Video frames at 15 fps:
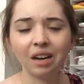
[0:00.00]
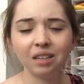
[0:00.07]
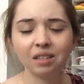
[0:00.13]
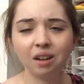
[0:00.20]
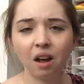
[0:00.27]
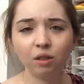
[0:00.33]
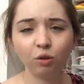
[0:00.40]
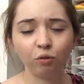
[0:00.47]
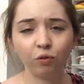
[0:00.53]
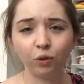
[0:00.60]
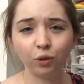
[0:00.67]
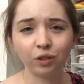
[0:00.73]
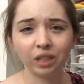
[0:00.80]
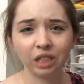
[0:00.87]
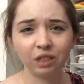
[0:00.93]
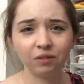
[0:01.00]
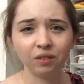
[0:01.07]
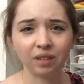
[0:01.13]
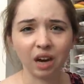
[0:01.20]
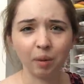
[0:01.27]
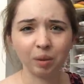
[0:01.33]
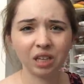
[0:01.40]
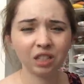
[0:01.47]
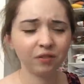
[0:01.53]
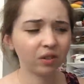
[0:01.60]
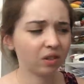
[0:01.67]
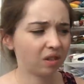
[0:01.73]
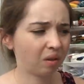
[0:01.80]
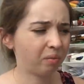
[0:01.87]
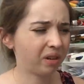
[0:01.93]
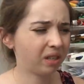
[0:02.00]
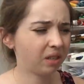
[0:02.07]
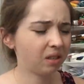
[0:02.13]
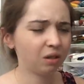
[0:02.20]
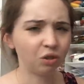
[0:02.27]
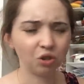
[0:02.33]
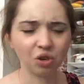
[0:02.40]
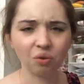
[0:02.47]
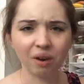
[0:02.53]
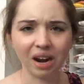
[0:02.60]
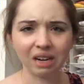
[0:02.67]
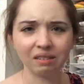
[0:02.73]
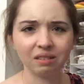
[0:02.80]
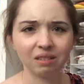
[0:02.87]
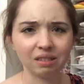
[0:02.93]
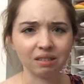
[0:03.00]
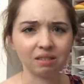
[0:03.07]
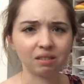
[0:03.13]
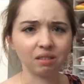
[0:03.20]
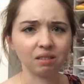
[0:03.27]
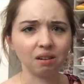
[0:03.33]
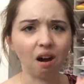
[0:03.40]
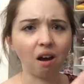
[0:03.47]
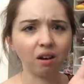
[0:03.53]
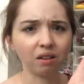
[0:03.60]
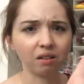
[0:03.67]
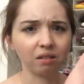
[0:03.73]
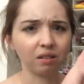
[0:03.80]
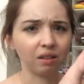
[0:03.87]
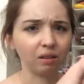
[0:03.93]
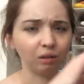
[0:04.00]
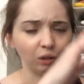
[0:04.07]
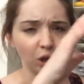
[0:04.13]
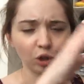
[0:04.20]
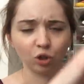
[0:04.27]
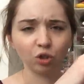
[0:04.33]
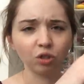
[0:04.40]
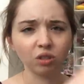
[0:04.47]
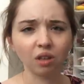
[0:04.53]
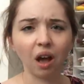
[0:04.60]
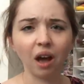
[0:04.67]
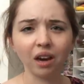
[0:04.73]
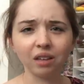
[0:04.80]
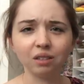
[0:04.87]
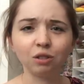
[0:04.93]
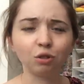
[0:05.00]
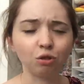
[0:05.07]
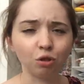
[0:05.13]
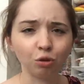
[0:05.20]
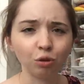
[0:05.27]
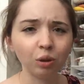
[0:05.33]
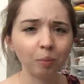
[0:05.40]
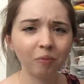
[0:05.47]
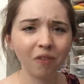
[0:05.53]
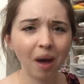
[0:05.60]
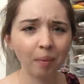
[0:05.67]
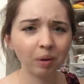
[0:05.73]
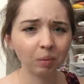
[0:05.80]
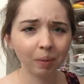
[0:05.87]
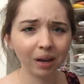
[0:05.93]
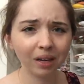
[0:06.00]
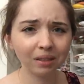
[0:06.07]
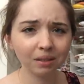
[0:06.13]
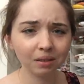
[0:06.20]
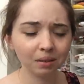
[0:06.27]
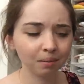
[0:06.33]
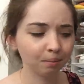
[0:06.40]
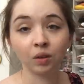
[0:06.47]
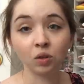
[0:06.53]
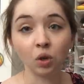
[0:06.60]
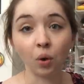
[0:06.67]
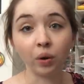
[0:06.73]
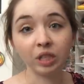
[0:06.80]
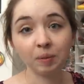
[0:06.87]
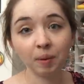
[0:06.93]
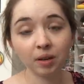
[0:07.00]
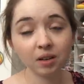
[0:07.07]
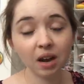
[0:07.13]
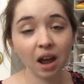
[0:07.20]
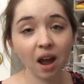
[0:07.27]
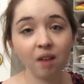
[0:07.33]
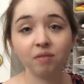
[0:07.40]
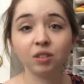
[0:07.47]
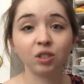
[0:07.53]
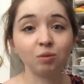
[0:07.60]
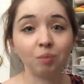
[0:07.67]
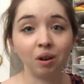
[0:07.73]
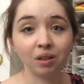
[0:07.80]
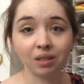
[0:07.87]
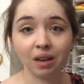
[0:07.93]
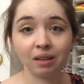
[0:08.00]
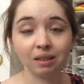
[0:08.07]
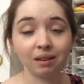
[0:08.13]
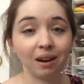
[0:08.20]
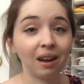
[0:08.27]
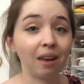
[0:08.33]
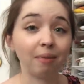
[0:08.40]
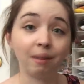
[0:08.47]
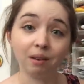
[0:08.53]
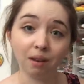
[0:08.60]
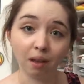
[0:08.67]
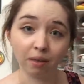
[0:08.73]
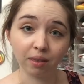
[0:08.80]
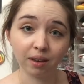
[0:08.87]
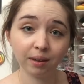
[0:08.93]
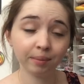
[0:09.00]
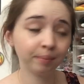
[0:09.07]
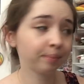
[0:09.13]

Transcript: I just got the full size for now because for some reason Joann's didn't stock the larger sized Tulip fabric paints. So it's better to have this small size on hand than nothing.